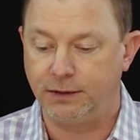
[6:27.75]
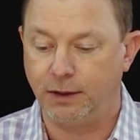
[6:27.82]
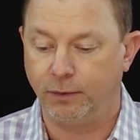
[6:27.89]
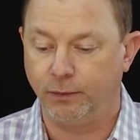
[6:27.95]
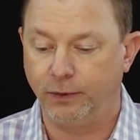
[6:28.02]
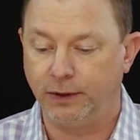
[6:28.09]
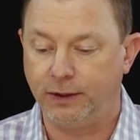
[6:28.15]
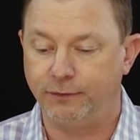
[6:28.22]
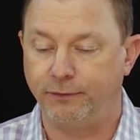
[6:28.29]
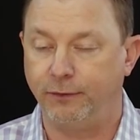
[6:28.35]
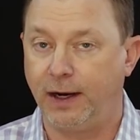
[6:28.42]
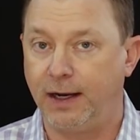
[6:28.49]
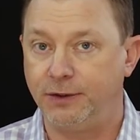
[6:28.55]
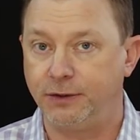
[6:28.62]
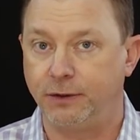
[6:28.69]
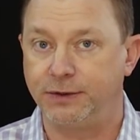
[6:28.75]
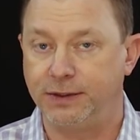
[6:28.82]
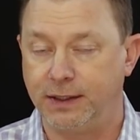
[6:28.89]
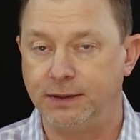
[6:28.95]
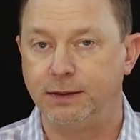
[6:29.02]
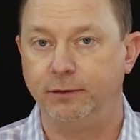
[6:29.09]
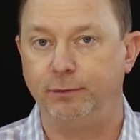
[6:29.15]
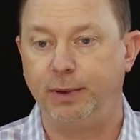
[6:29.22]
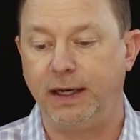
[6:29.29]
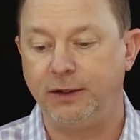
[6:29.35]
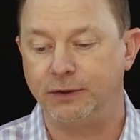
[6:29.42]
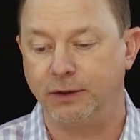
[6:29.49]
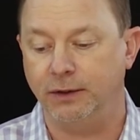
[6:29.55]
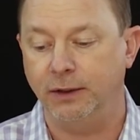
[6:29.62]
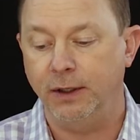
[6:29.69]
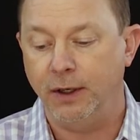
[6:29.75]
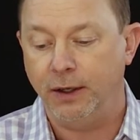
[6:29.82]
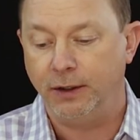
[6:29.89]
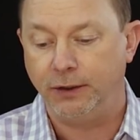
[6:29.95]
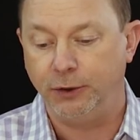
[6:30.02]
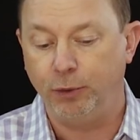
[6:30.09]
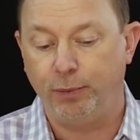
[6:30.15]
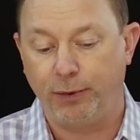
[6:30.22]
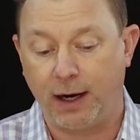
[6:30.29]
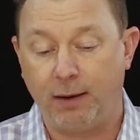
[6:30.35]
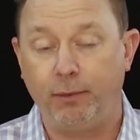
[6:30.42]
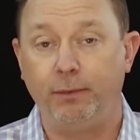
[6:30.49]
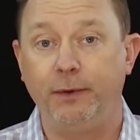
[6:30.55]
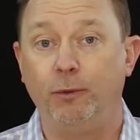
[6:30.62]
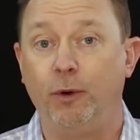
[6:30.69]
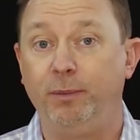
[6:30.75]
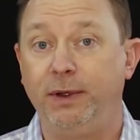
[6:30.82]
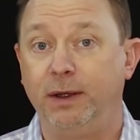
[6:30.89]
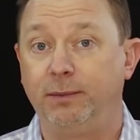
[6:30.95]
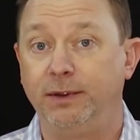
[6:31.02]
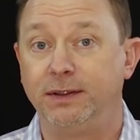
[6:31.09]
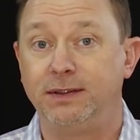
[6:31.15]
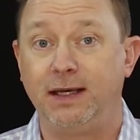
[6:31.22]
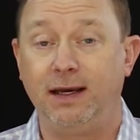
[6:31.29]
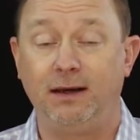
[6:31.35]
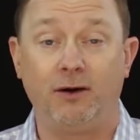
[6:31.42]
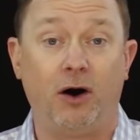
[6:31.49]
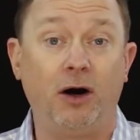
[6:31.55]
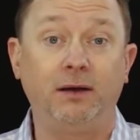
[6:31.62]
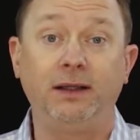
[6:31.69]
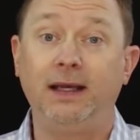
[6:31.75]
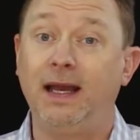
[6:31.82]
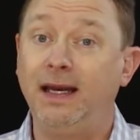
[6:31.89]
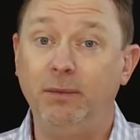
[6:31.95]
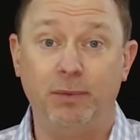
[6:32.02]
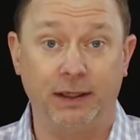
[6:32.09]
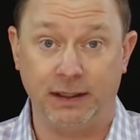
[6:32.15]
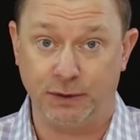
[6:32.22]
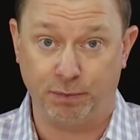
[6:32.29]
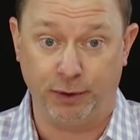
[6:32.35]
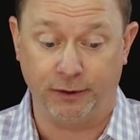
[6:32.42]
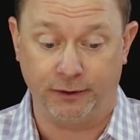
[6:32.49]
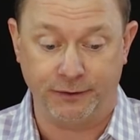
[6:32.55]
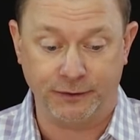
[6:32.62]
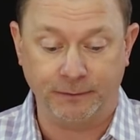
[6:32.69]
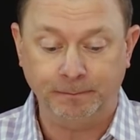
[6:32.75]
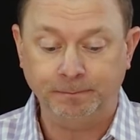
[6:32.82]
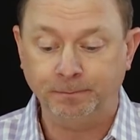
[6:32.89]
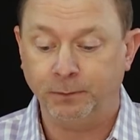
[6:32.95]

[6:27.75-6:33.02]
really fragile, sensitive patient, you probably won't be able to take hardly anybody's pills.